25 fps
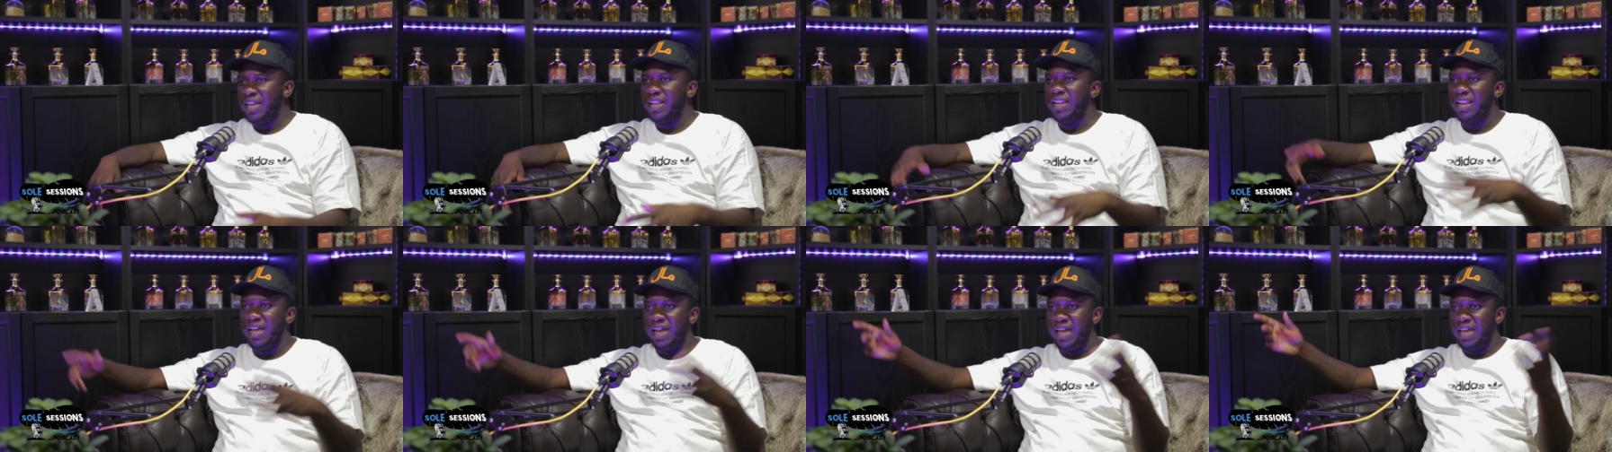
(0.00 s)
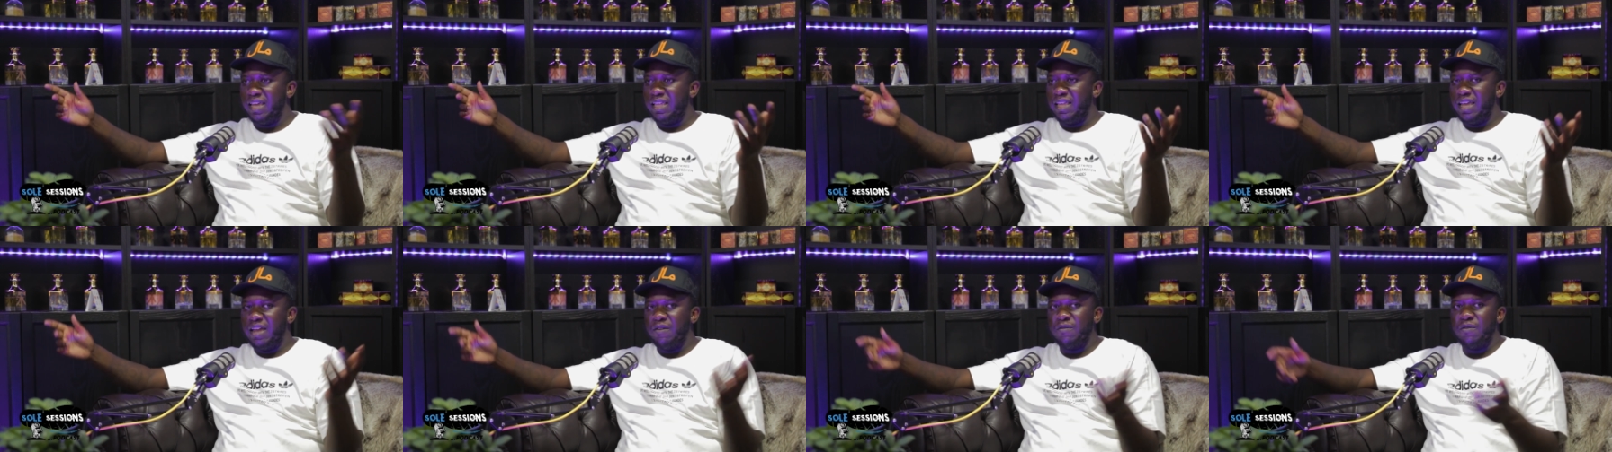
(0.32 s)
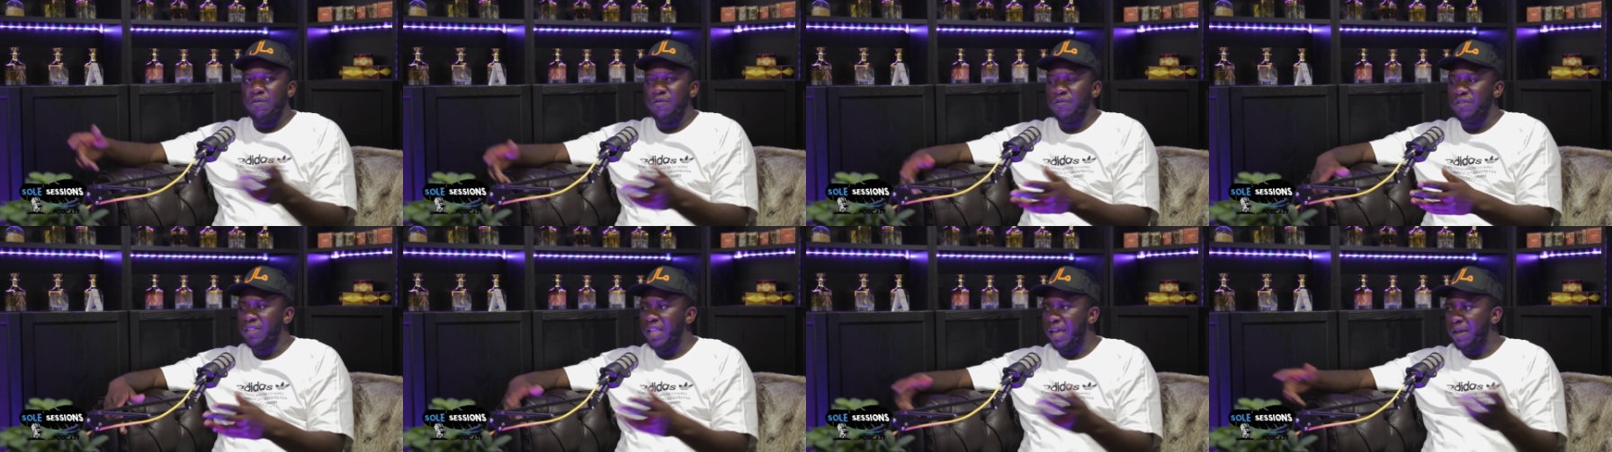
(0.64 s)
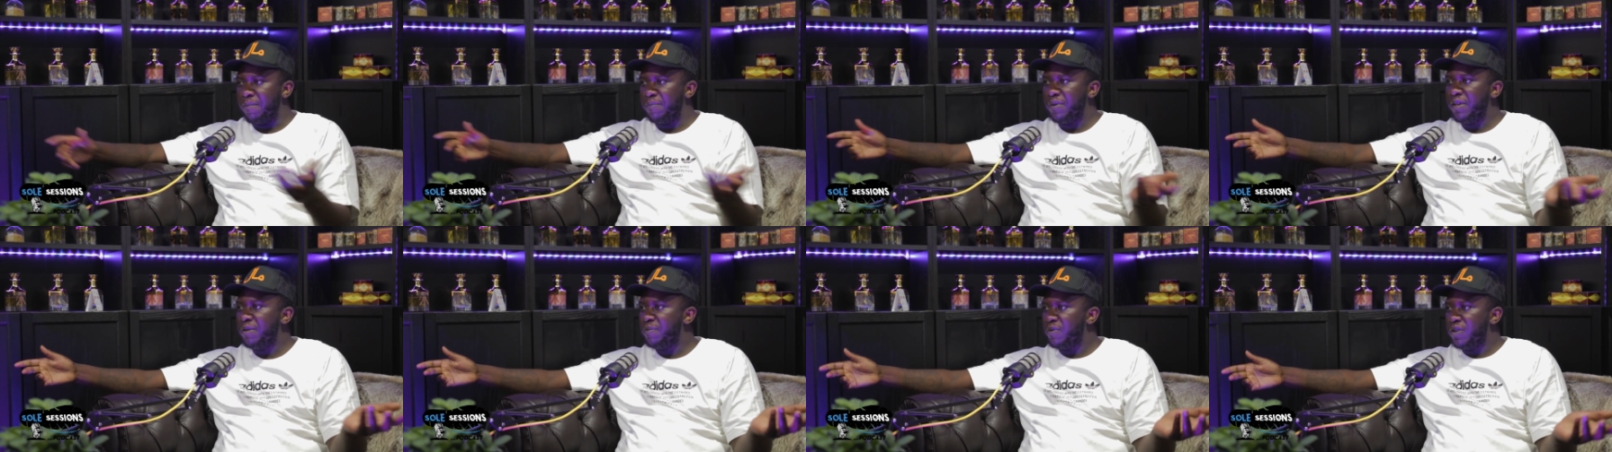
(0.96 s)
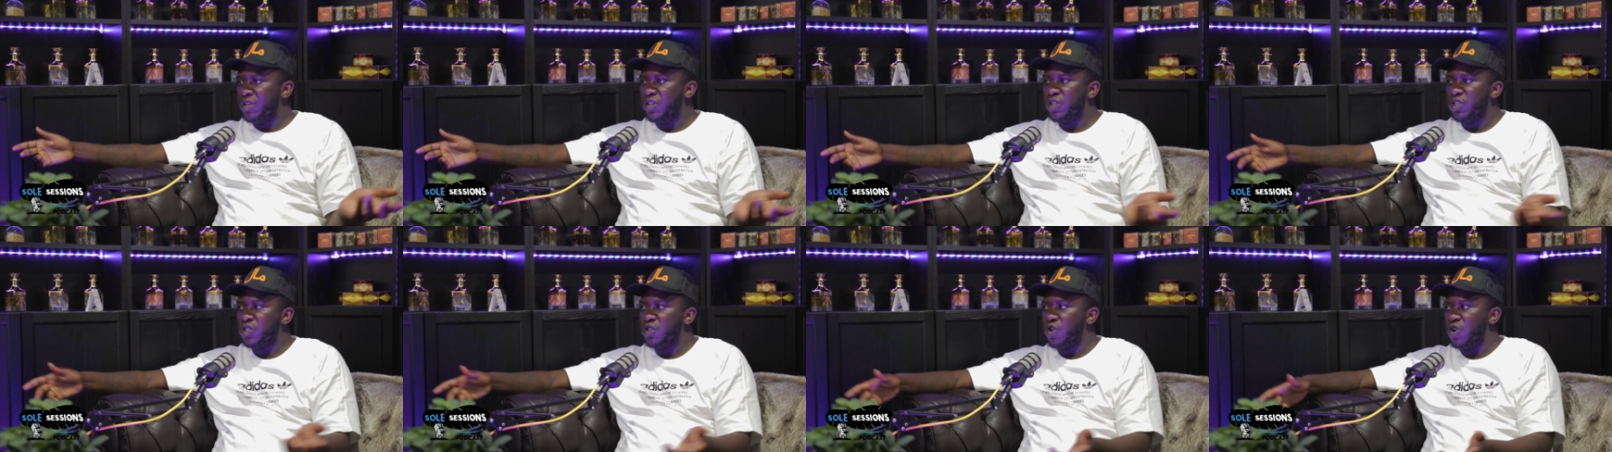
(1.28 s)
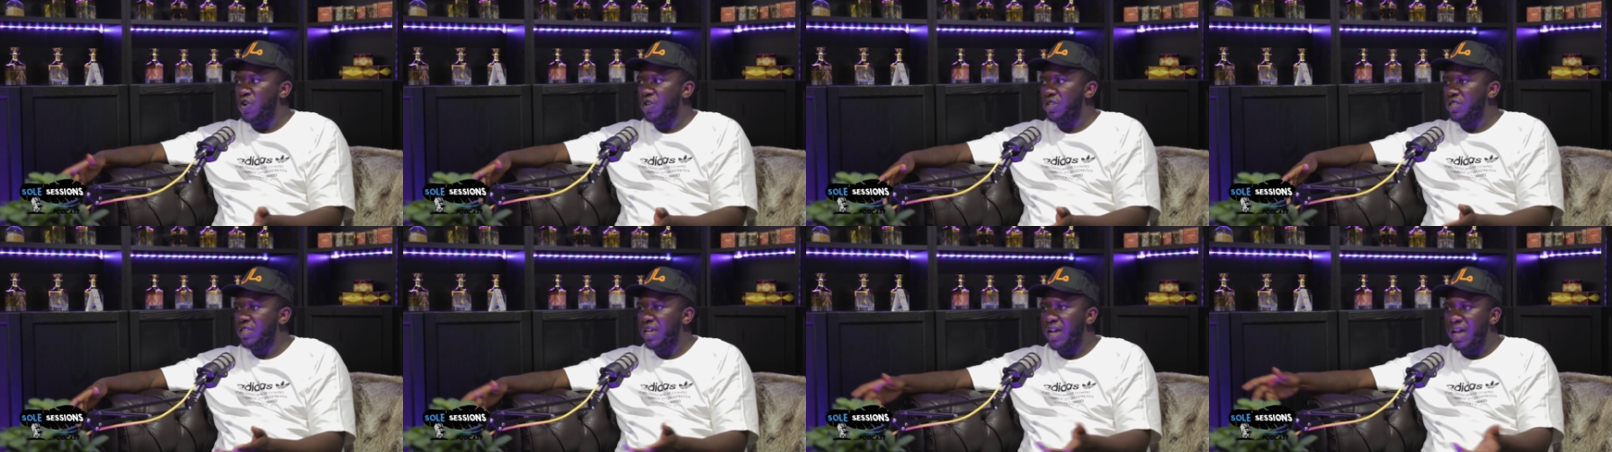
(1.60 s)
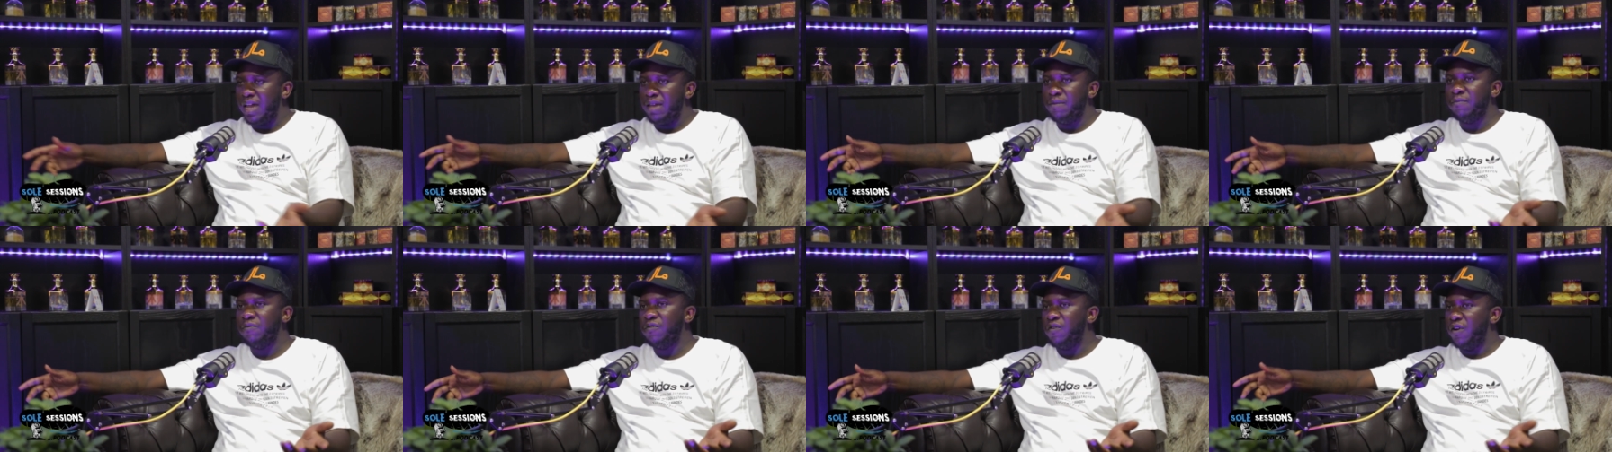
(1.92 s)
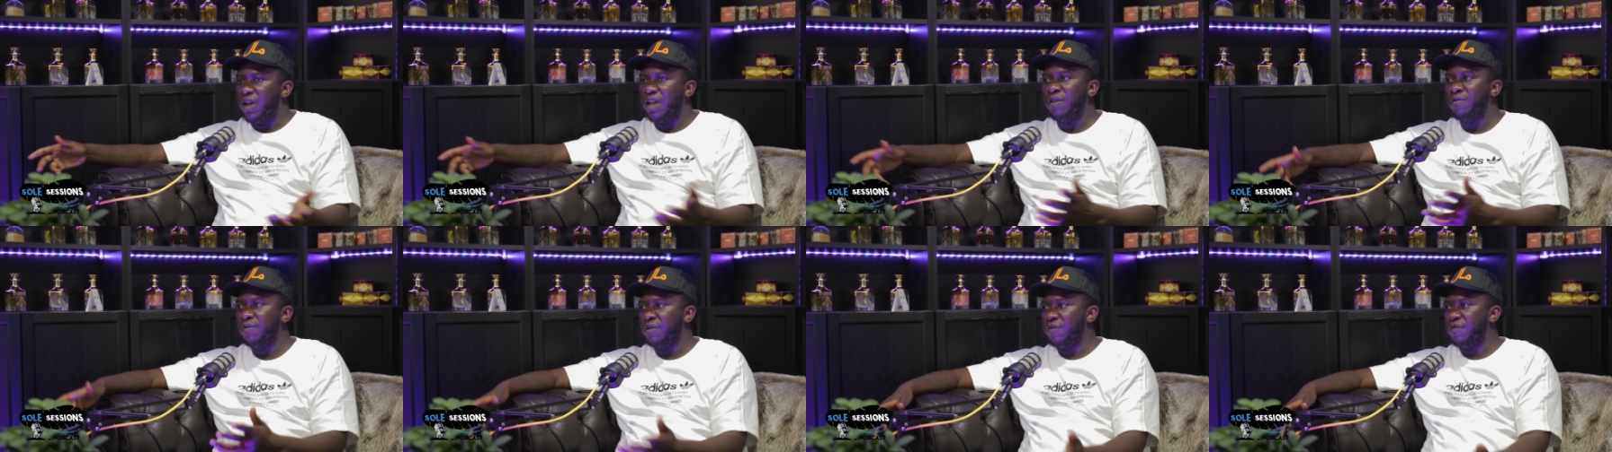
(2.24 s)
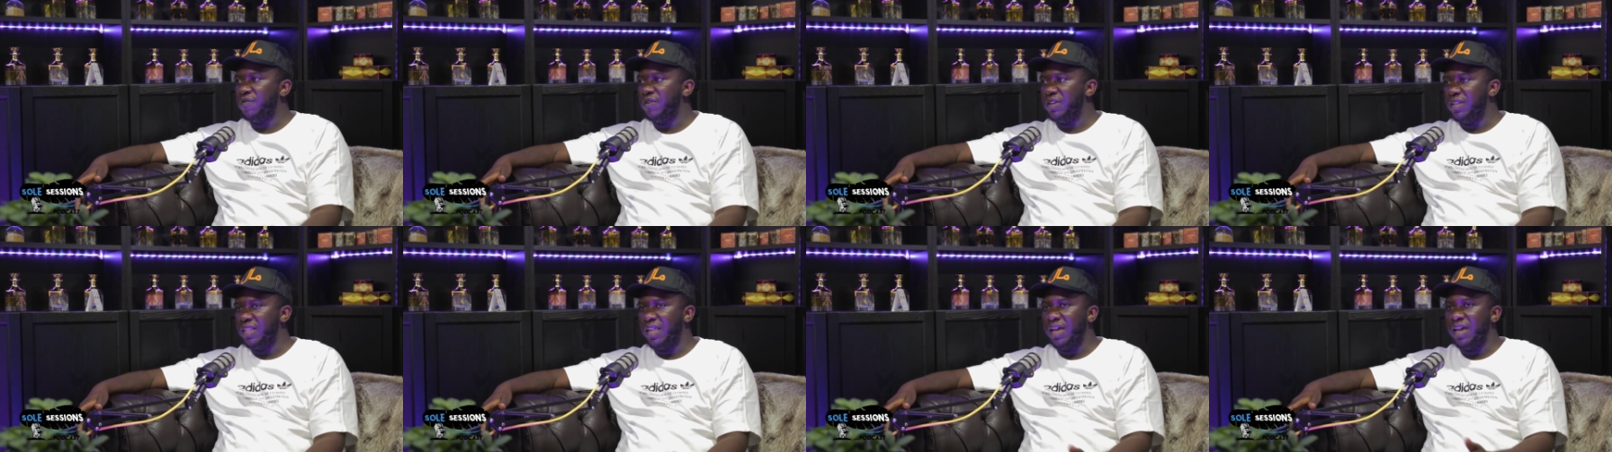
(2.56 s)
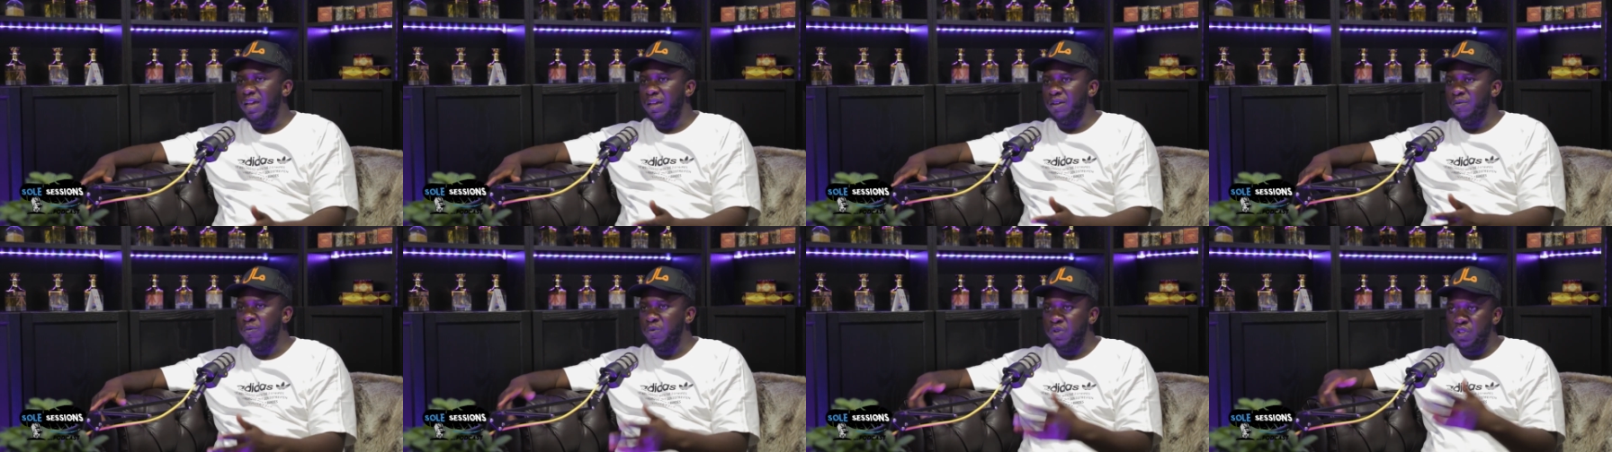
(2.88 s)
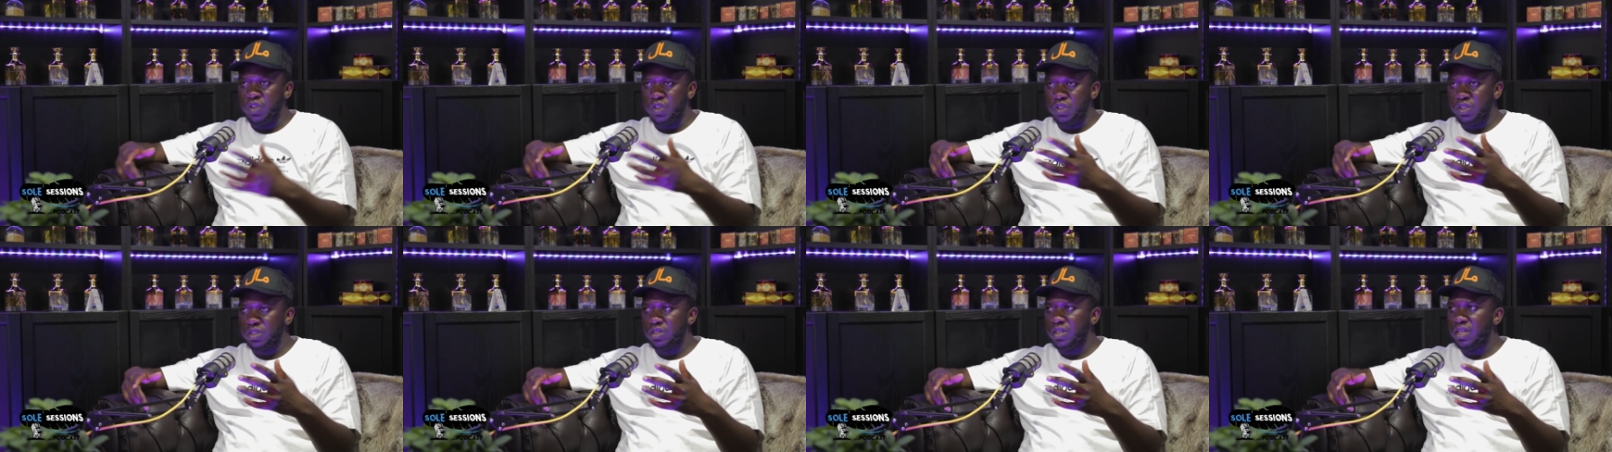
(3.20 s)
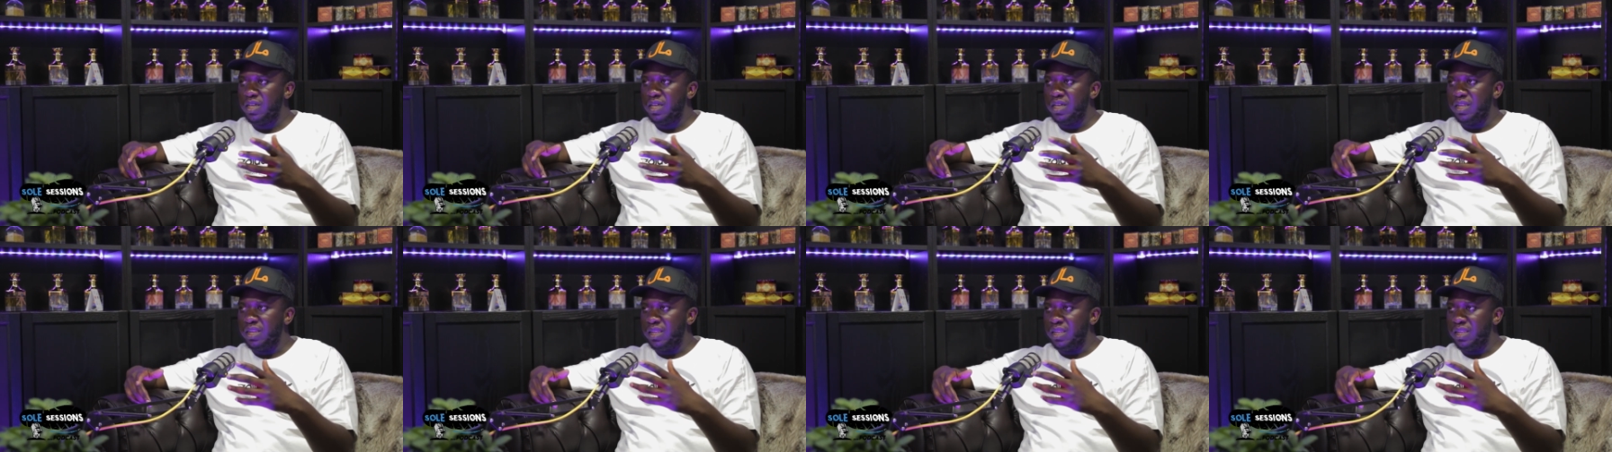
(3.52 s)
Like people have just got time for everything. Like, we're just